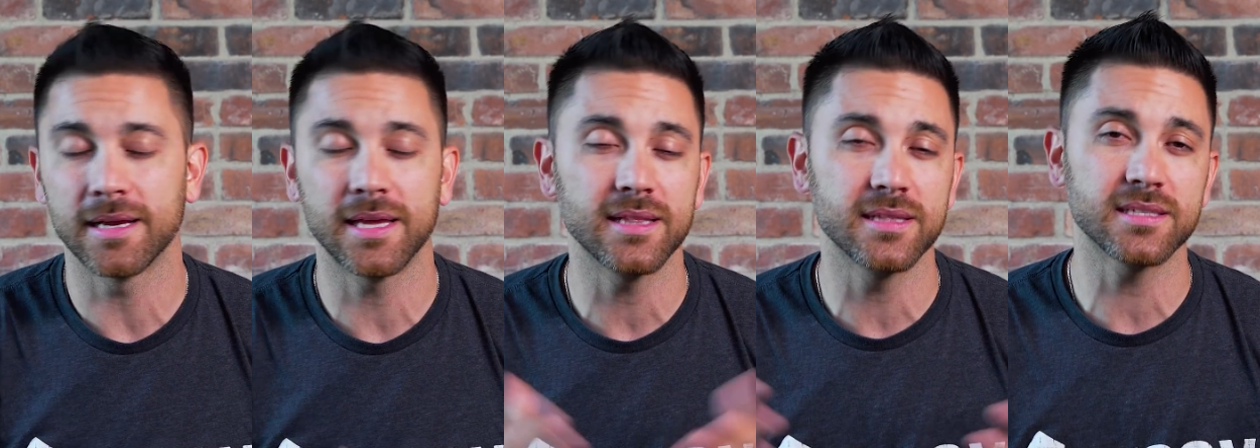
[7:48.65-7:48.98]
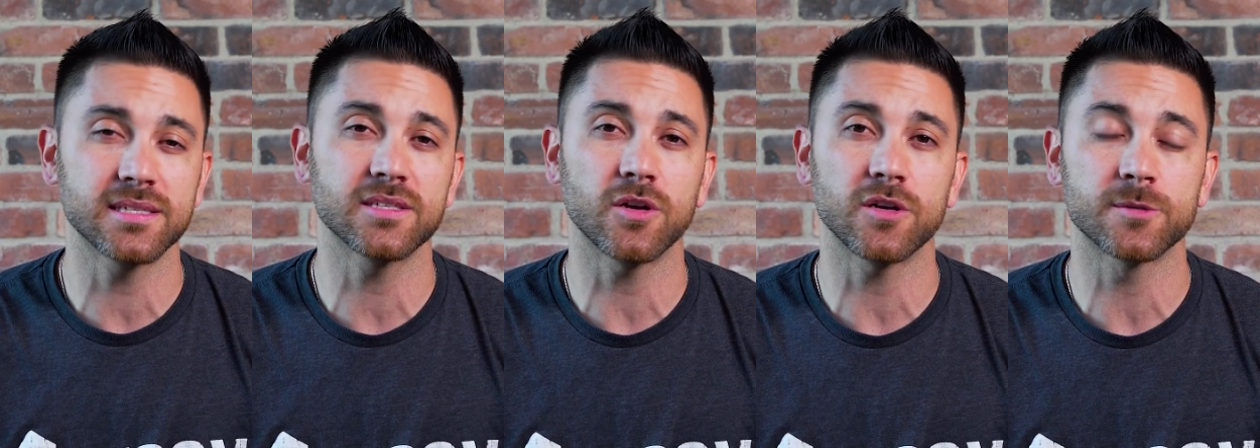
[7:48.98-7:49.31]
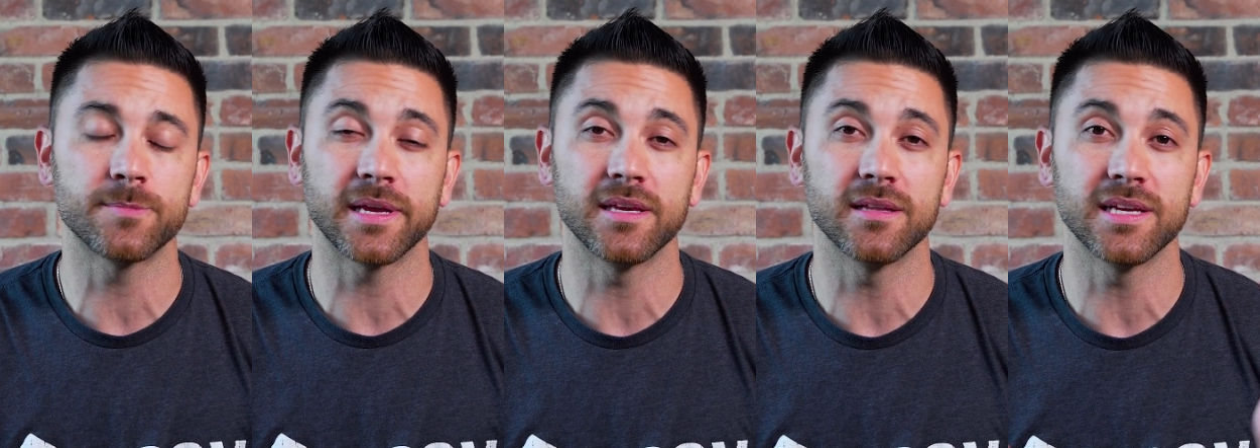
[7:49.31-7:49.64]
Again, this is all
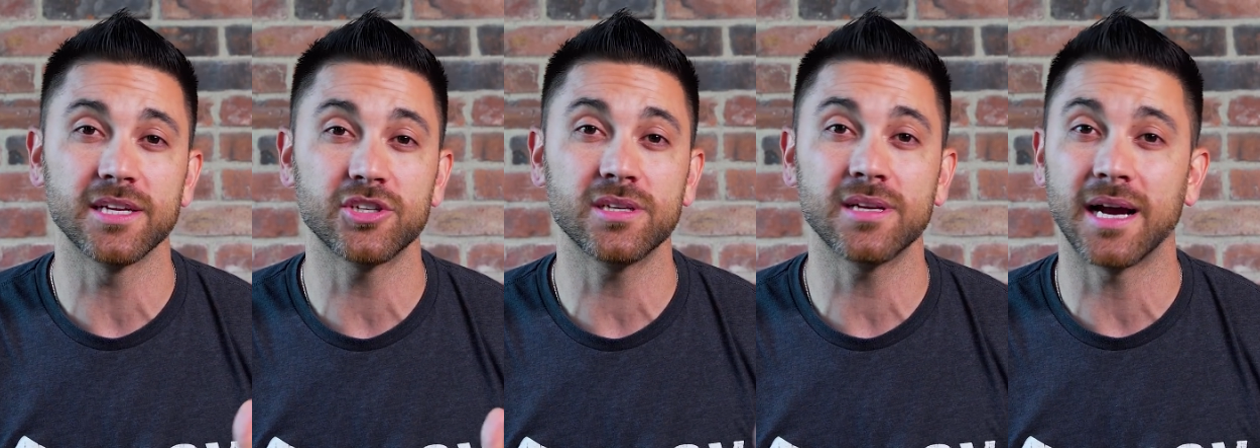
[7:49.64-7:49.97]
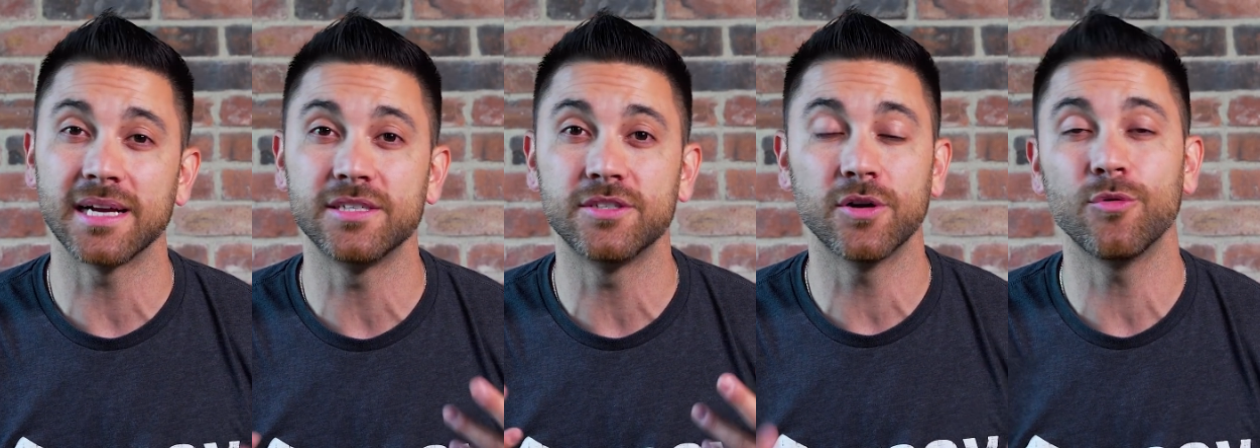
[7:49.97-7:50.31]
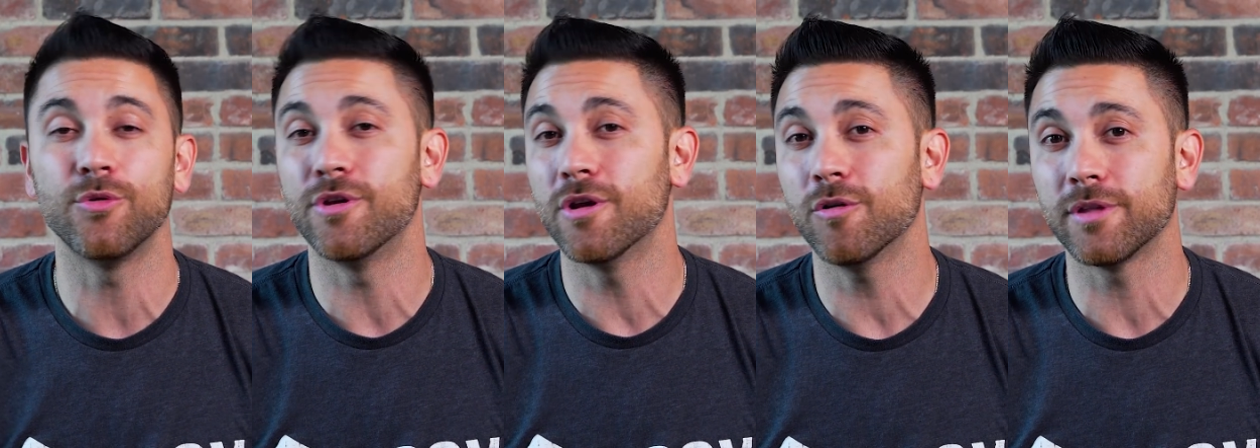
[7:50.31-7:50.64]
speculation. I
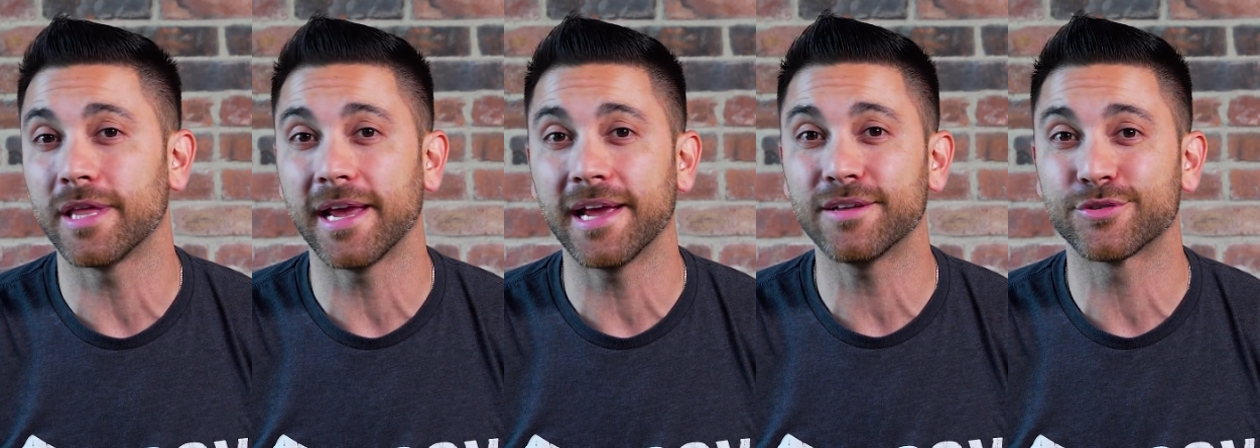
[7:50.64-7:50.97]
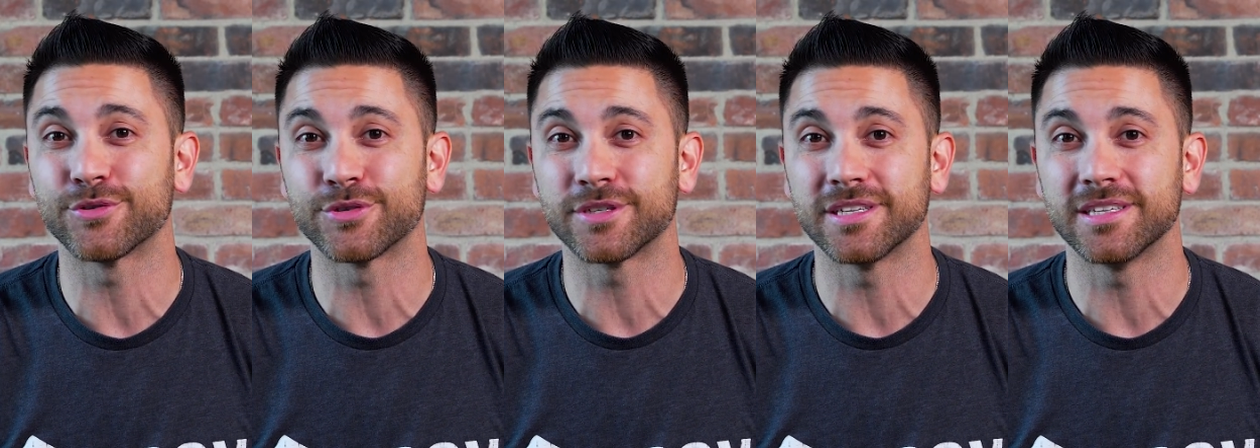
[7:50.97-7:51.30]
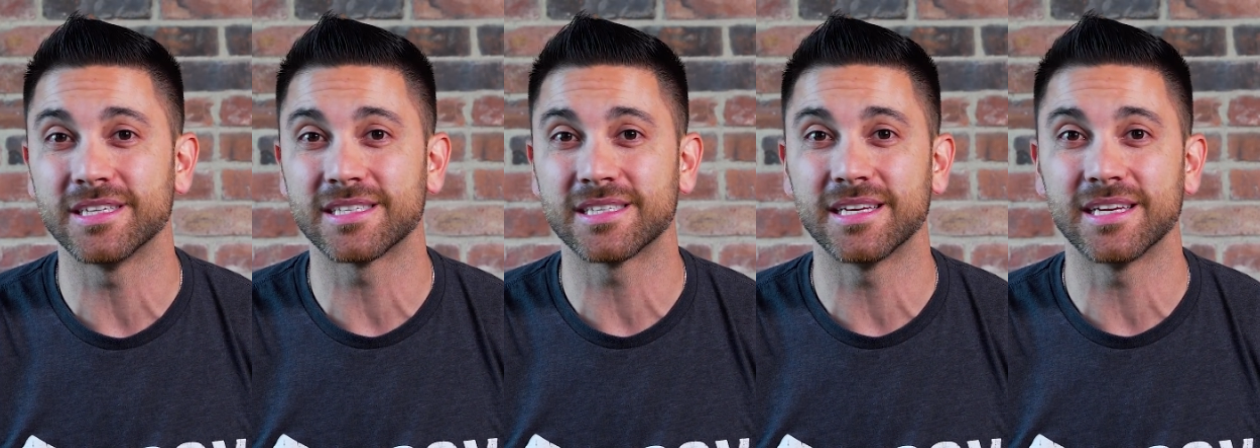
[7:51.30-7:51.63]
don't know the answers to
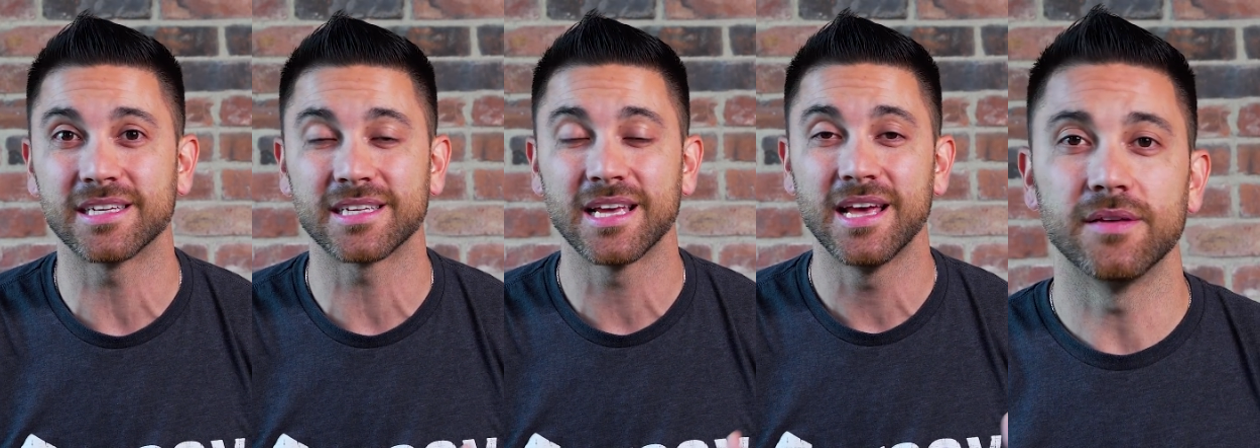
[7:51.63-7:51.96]
these things.